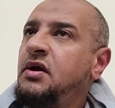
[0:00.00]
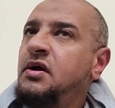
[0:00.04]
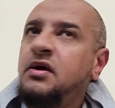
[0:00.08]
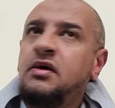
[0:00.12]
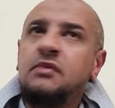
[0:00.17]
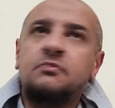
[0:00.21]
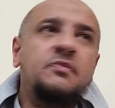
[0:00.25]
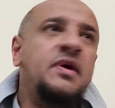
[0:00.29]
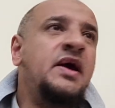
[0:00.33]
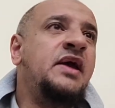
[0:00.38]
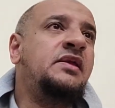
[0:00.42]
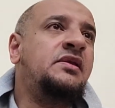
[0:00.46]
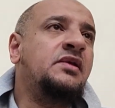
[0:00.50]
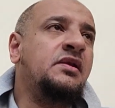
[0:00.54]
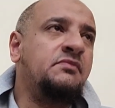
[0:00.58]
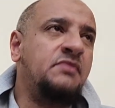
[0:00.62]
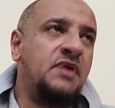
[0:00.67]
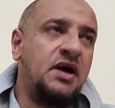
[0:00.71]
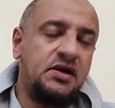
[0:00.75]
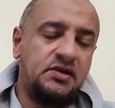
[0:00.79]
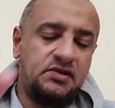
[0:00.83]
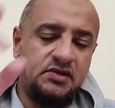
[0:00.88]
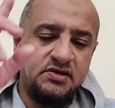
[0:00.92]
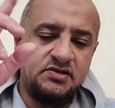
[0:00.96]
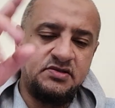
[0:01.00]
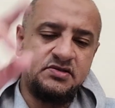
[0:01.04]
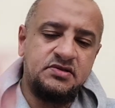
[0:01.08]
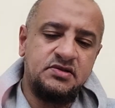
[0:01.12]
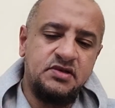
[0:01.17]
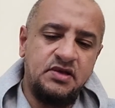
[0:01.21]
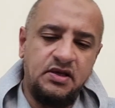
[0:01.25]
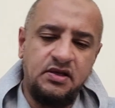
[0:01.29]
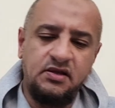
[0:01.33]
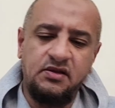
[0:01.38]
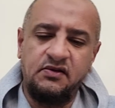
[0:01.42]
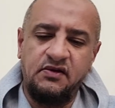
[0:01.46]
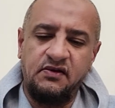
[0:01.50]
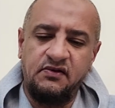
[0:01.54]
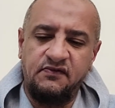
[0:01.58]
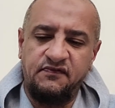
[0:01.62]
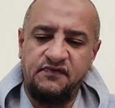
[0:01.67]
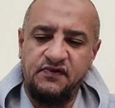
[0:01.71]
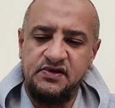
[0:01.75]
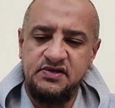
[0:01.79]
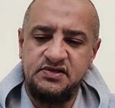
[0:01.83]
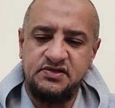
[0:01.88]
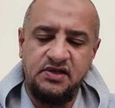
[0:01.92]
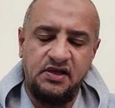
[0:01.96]
Bayt al-Maqdis in
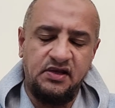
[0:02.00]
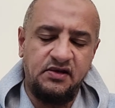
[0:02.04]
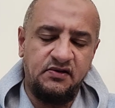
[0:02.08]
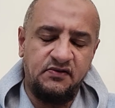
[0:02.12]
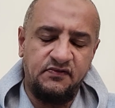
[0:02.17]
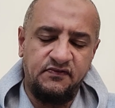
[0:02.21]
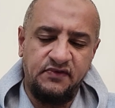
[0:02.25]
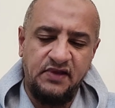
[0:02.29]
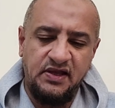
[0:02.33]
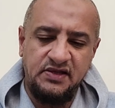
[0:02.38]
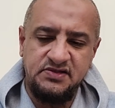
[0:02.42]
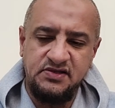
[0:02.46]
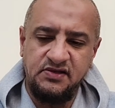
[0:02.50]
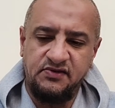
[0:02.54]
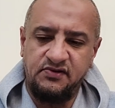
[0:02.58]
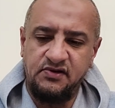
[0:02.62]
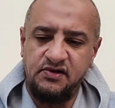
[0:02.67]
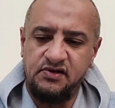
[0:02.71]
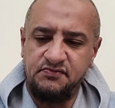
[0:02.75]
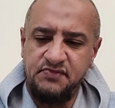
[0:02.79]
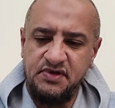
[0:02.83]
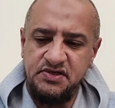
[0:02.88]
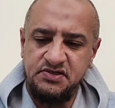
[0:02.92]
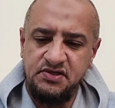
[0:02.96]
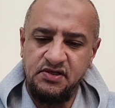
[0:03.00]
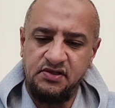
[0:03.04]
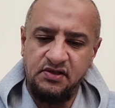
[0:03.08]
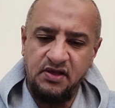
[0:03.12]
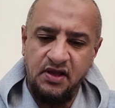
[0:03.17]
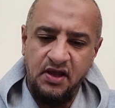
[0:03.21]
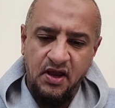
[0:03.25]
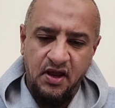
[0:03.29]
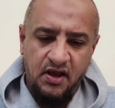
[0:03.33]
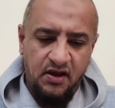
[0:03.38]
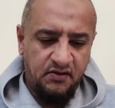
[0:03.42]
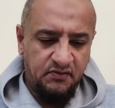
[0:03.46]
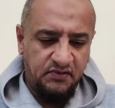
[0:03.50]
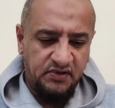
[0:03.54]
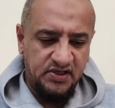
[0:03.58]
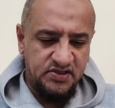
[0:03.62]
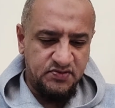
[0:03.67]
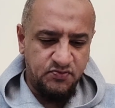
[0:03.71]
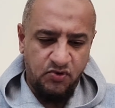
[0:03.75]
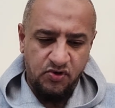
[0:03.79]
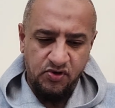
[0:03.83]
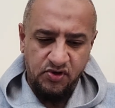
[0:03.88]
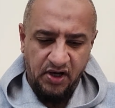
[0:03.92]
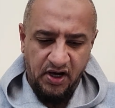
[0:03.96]
Palestine. That's the third masjid. There's
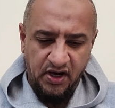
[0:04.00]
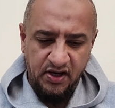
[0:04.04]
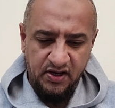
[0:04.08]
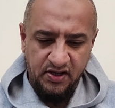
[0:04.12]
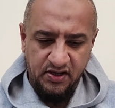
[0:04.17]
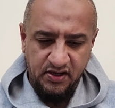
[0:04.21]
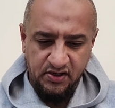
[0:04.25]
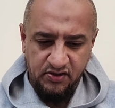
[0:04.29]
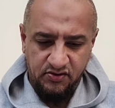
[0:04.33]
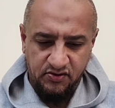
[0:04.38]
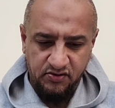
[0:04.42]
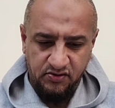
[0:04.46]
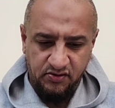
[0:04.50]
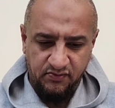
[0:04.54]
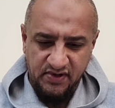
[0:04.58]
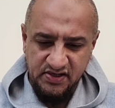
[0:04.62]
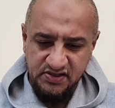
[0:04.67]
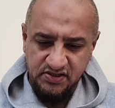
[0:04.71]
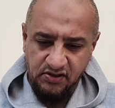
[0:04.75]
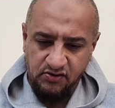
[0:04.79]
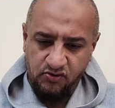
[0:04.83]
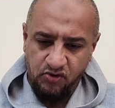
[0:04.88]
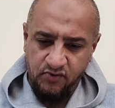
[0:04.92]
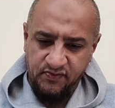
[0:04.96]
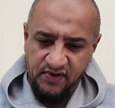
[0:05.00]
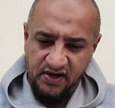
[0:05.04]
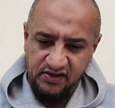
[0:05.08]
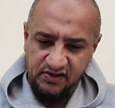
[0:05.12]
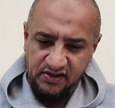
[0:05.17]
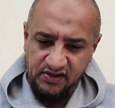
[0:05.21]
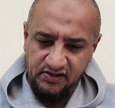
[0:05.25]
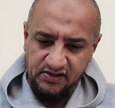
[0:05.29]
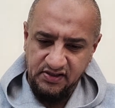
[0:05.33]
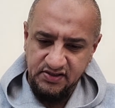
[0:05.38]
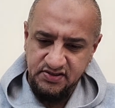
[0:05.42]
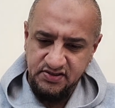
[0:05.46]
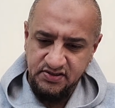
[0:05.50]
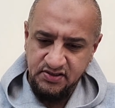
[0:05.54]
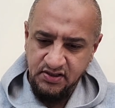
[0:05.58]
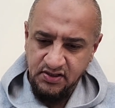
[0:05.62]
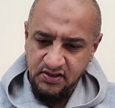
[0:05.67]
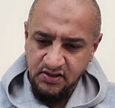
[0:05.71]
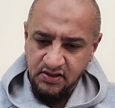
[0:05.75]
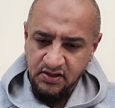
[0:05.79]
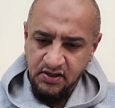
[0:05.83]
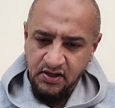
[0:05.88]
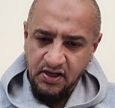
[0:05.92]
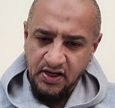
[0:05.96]
more to the Masjid Quba than this.
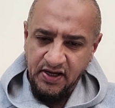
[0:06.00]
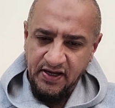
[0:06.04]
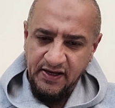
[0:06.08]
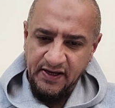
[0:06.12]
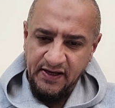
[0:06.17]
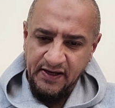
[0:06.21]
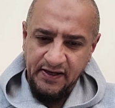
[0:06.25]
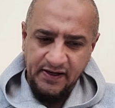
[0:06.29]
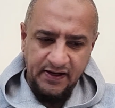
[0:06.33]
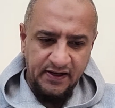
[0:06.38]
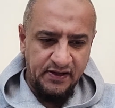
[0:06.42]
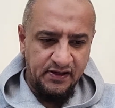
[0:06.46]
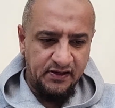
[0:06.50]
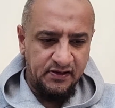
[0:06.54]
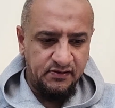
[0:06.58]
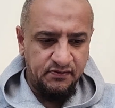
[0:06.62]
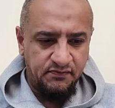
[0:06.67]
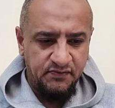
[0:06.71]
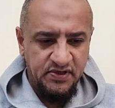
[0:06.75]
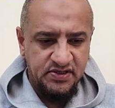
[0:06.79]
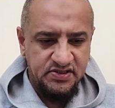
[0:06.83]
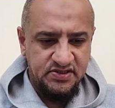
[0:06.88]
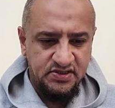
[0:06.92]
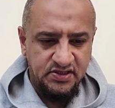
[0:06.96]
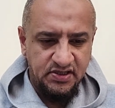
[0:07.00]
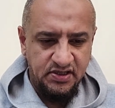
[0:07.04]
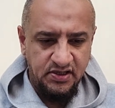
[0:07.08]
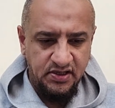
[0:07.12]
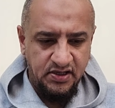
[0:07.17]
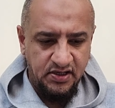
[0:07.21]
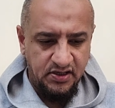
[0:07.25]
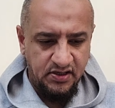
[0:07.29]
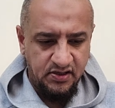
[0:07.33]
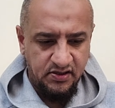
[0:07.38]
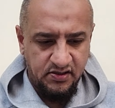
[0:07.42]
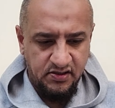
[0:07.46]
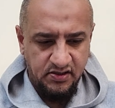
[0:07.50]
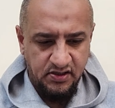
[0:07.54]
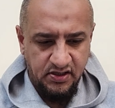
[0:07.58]
Let me see here.